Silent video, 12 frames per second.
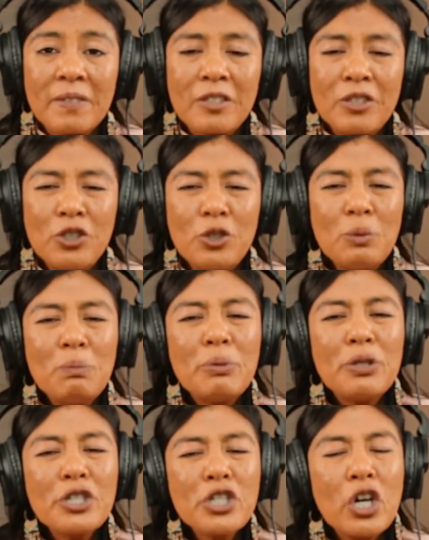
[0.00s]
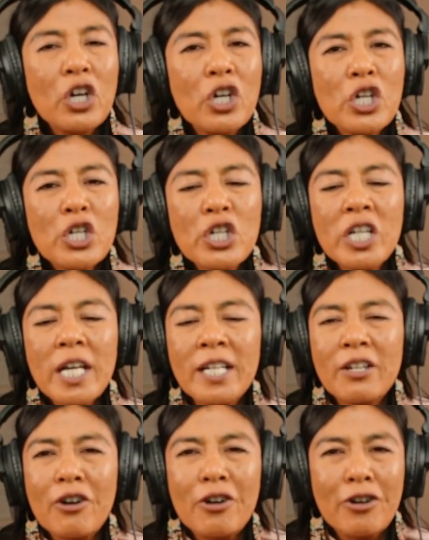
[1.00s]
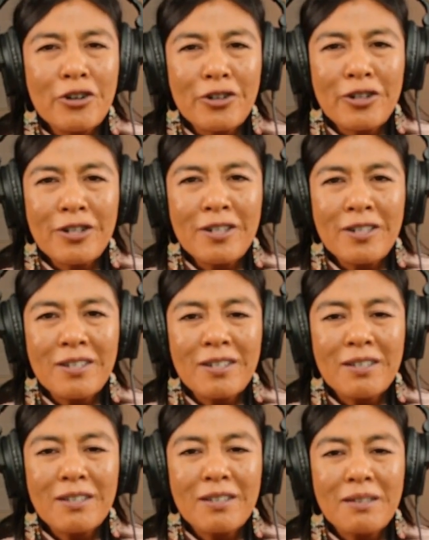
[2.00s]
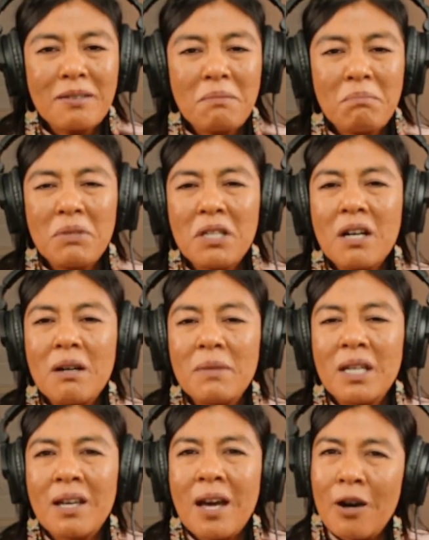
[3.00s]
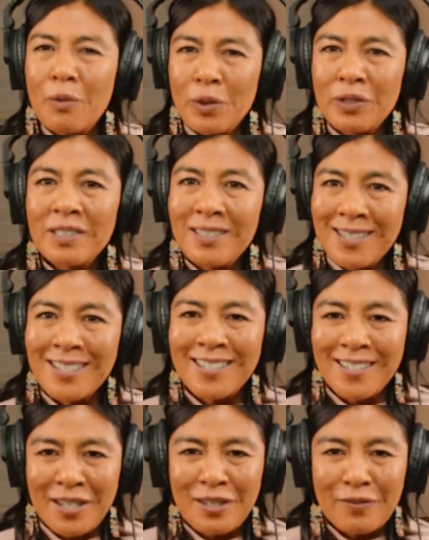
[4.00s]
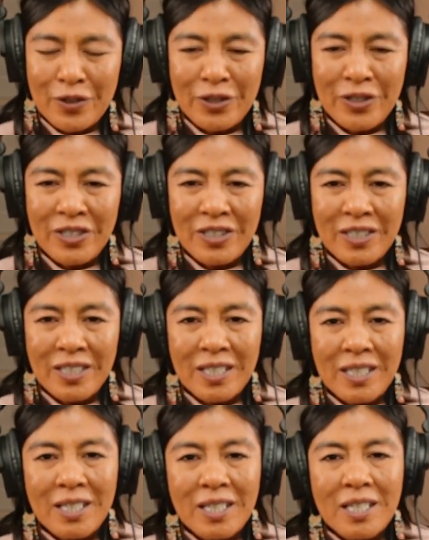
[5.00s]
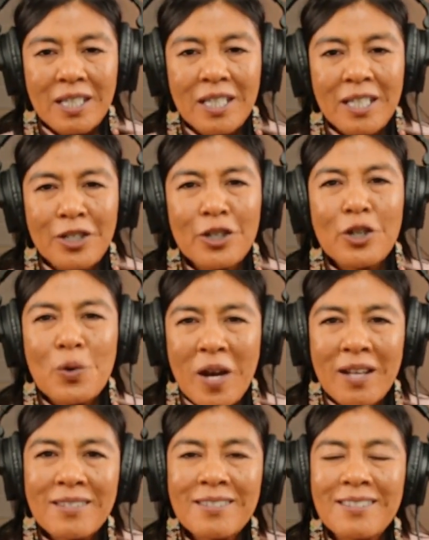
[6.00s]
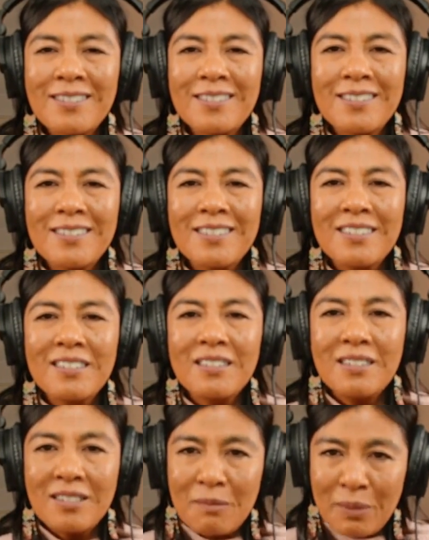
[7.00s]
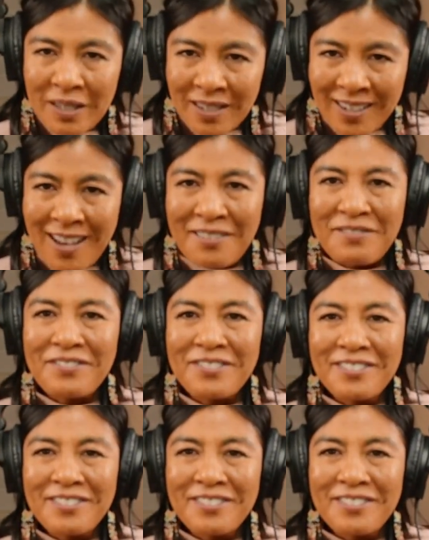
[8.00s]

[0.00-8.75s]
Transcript: You push harder and harder, becoming outwardly successful in your quest to be enough.